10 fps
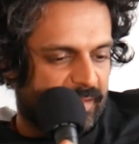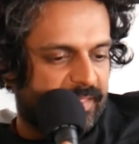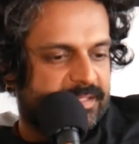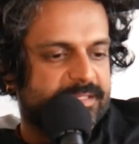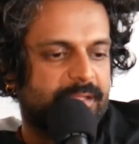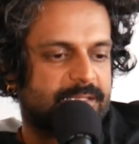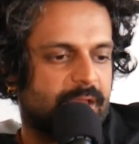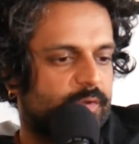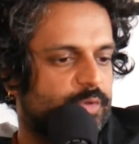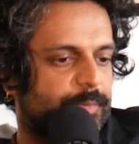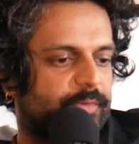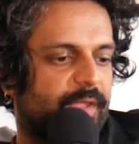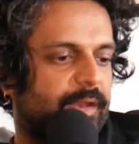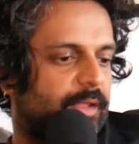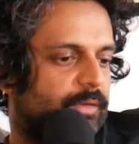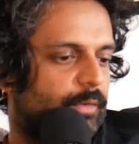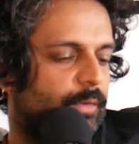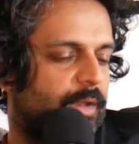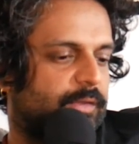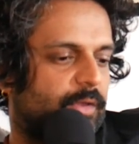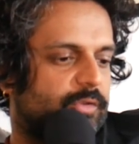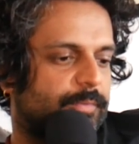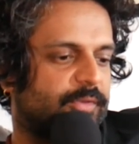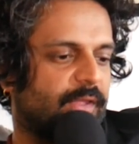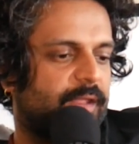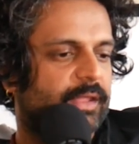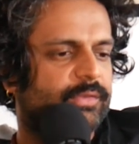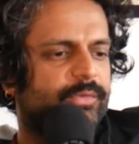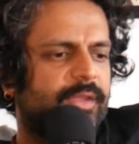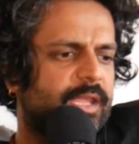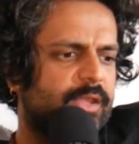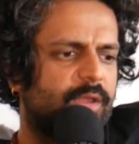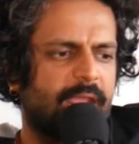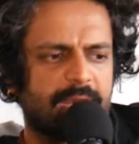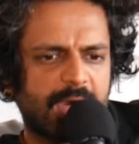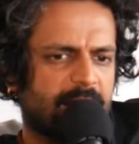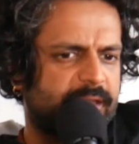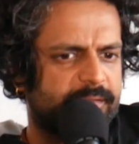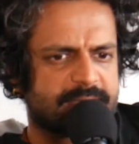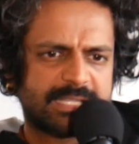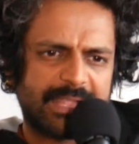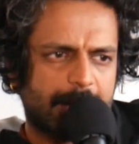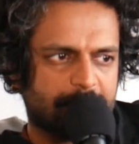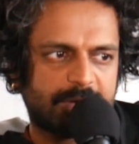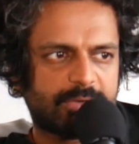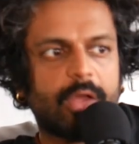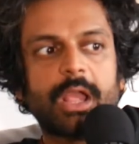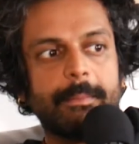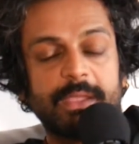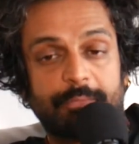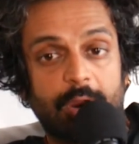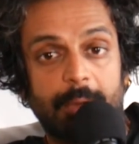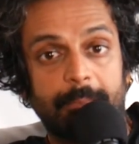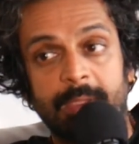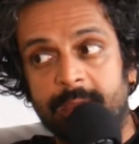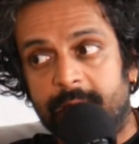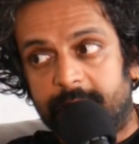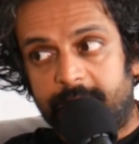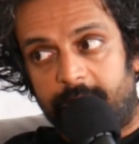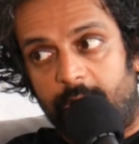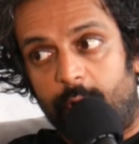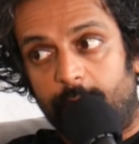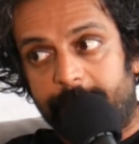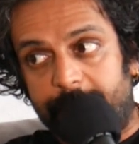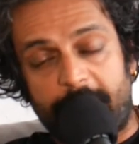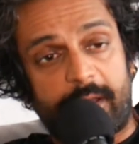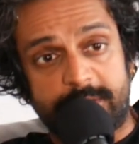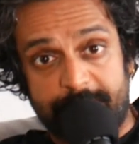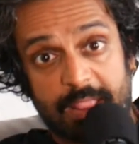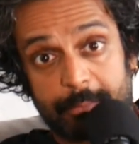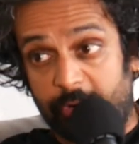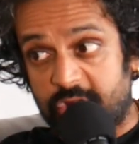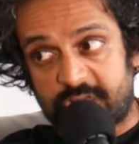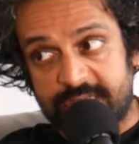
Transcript: That's 100% it, dude. That's 100% it. So it's like, yeah, you can hate Gandhi and this and that, but this is all coming from, you know, the files of like British